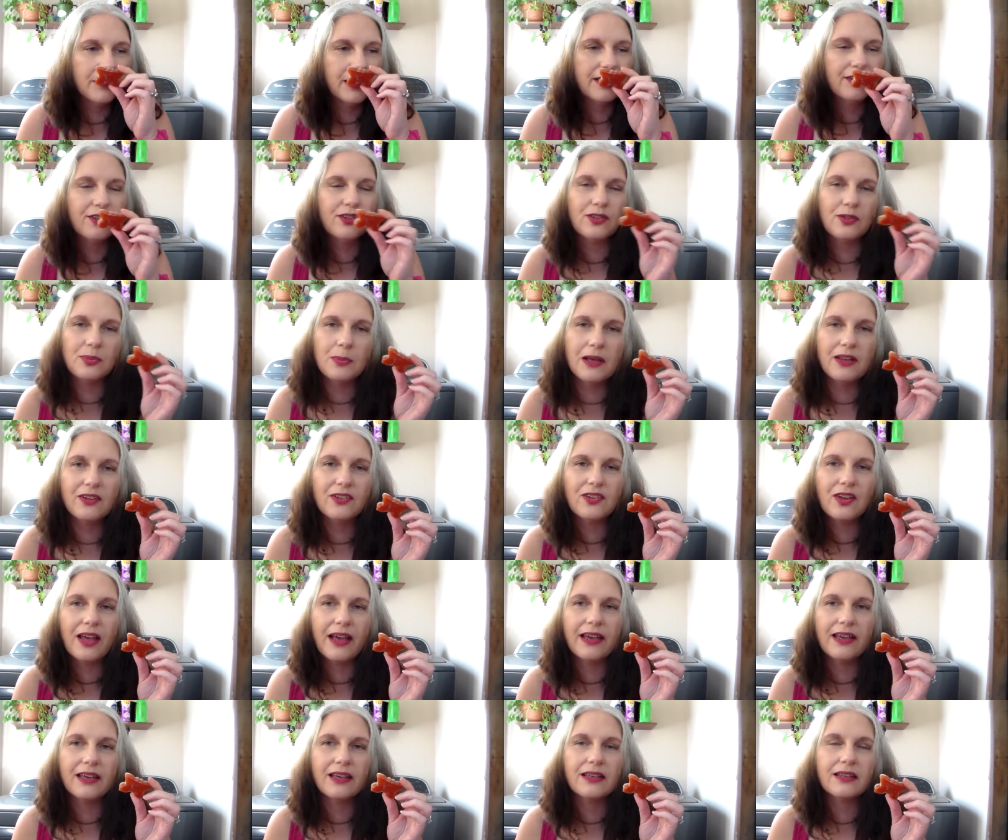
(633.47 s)
It smells
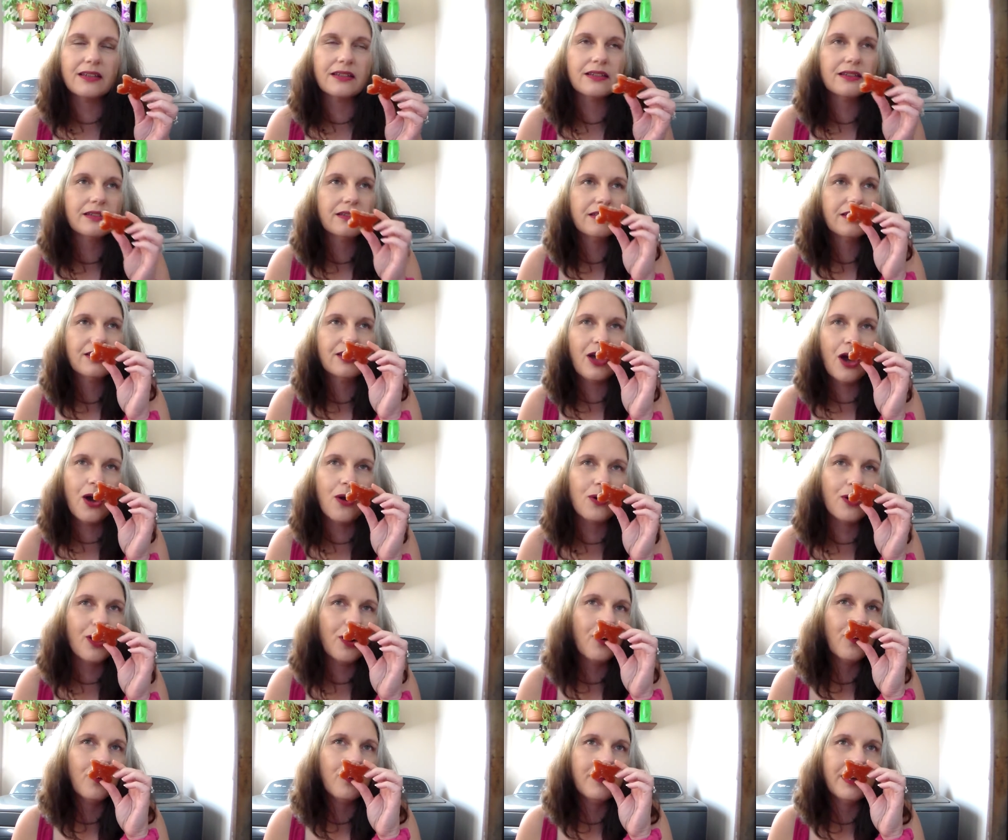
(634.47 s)
like
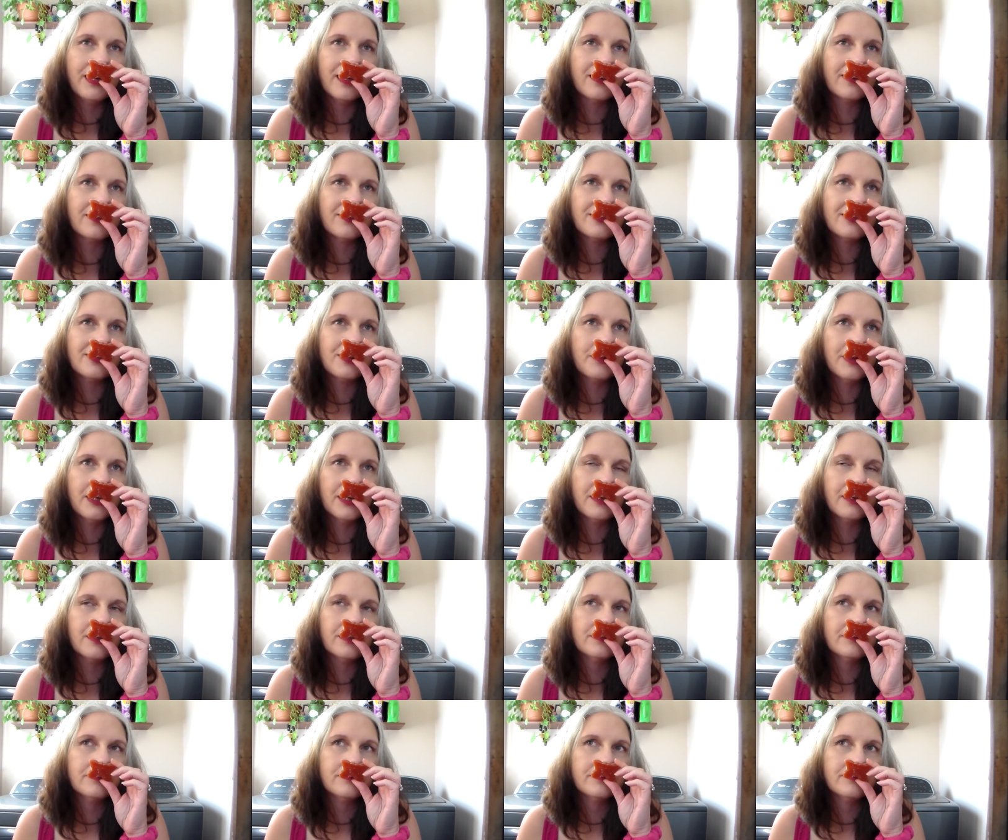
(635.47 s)
cocoa mix to
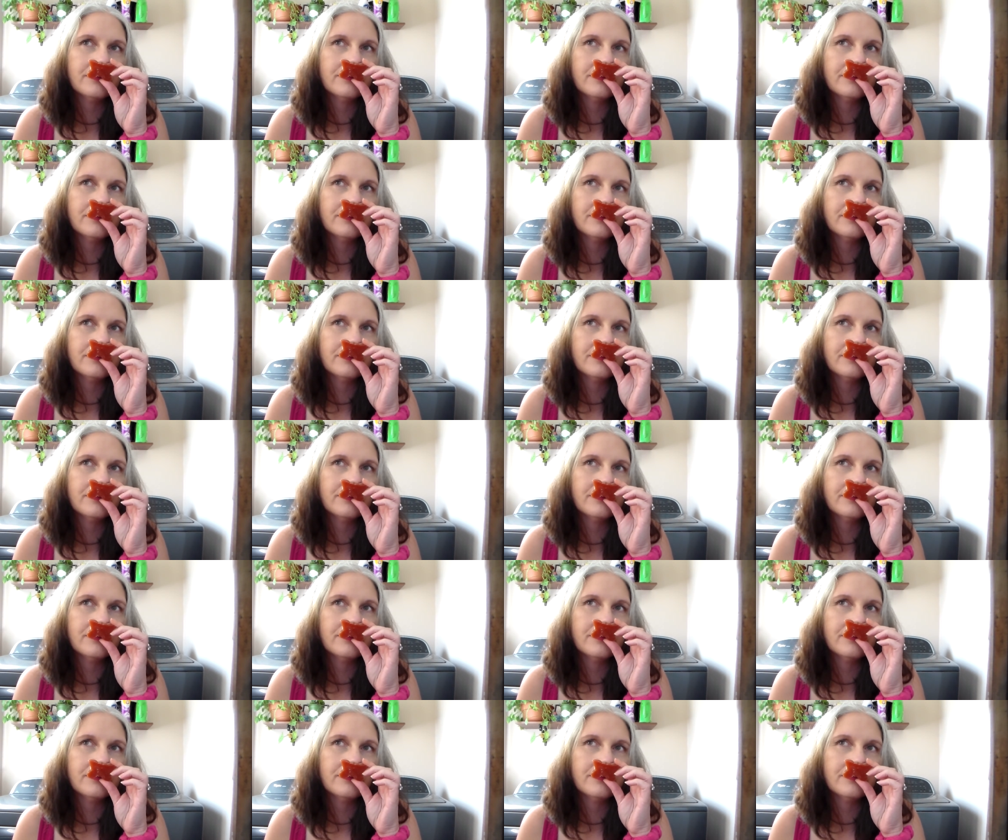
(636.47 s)
me.